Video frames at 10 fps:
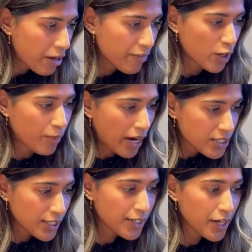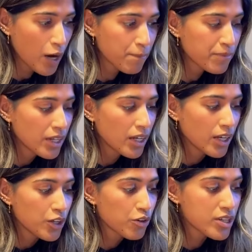Bifidobacterium,
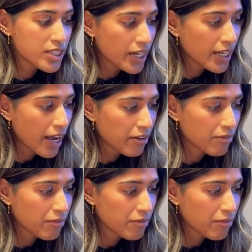you're sitting